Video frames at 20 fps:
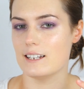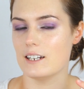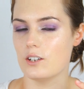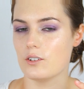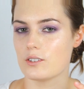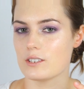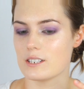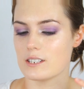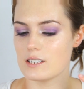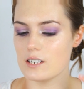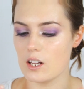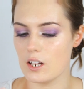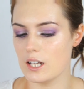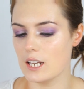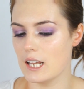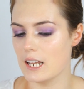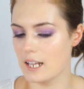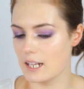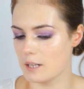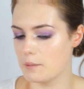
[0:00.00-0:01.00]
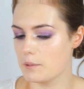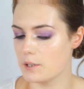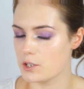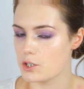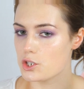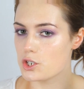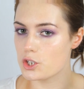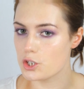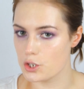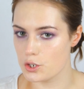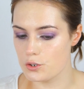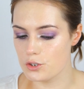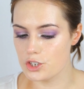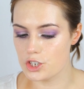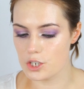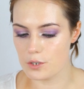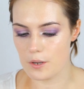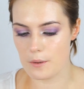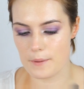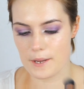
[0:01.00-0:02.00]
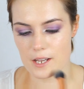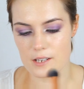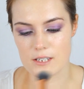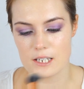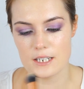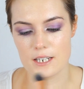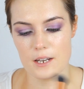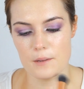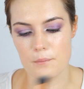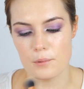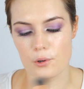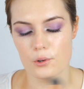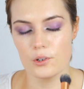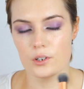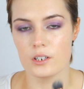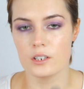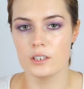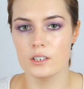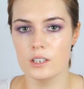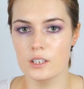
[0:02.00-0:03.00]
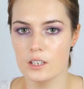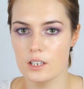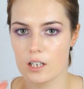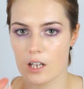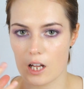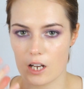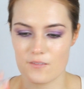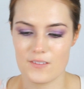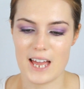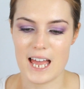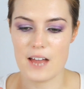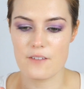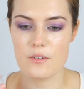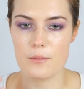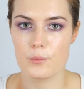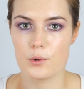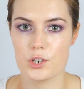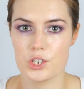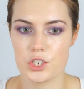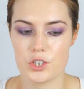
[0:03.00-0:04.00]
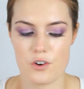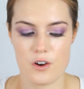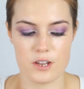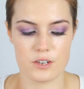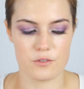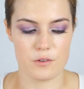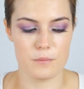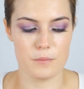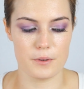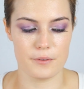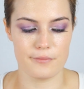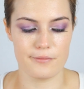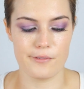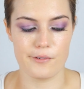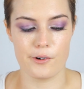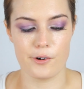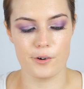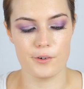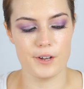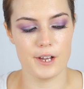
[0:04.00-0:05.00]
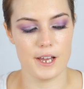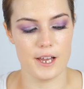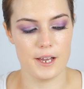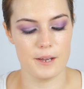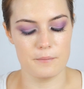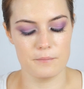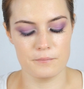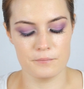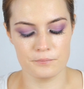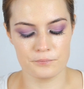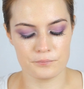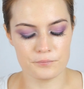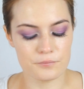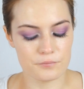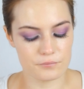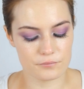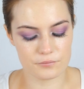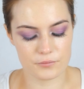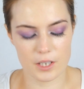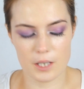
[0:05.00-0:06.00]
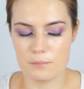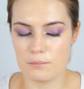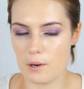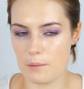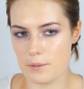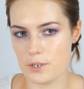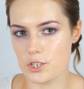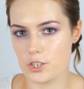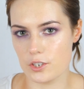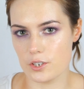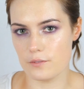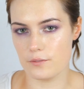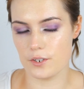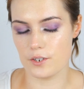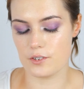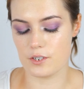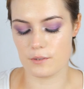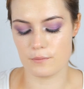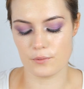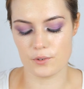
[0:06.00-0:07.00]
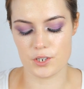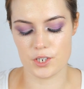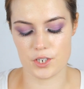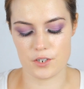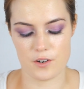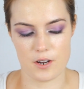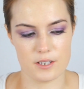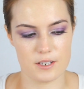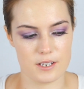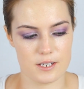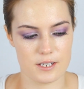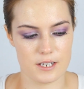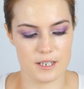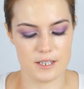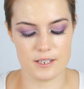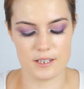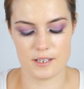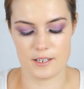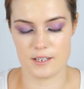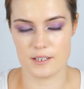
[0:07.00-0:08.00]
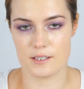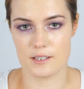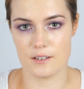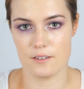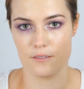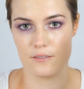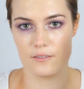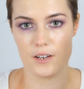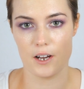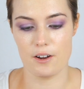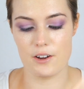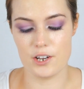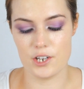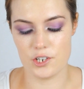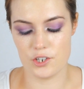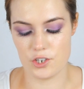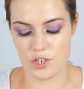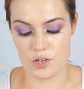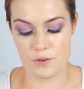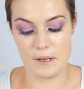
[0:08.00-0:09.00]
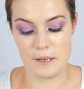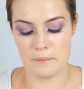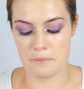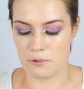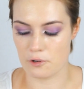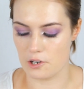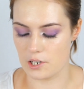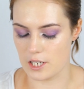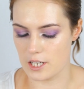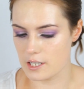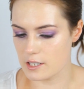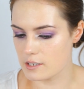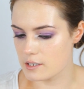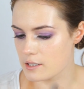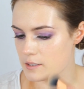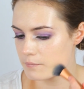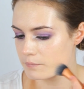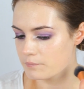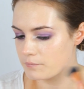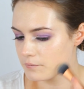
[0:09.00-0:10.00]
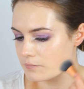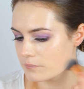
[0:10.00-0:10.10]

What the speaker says: that it looks slightly a little bit too dewy because I did put kind of a heavy moisturiser on before. Probably shouldn't have used a moisturiser since this is a very dewy product.